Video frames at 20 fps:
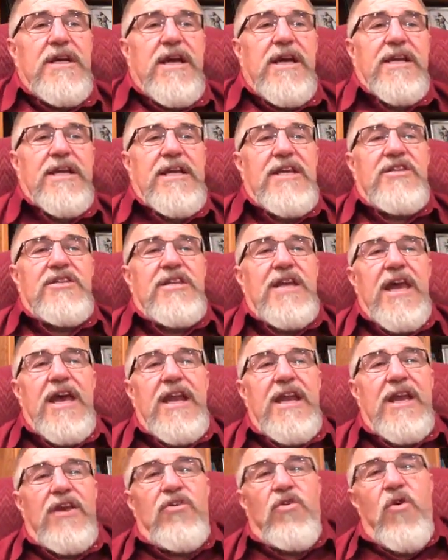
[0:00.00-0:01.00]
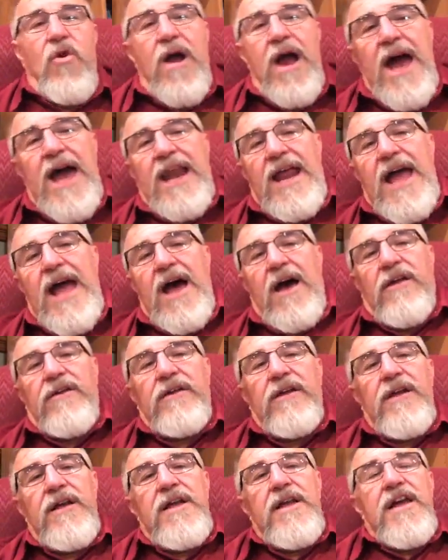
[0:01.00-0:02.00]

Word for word: and he said, he cried out,